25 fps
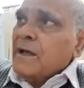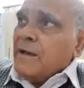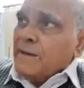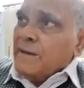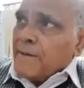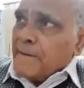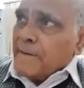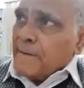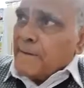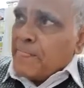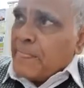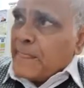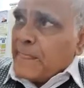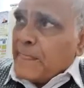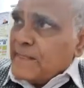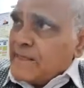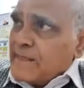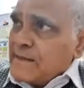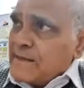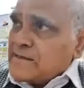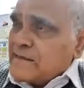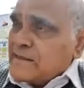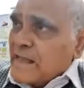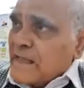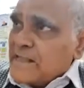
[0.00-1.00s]

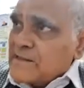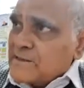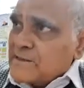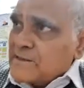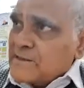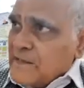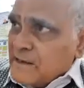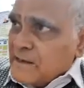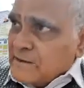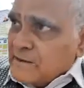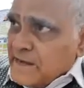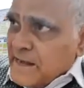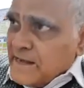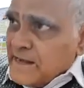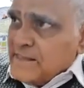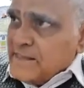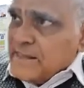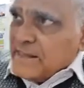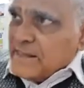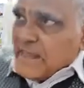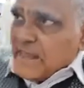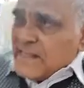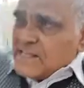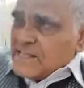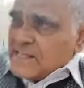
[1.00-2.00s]
they take the
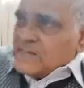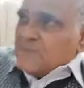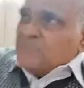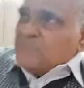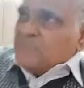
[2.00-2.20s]
calcium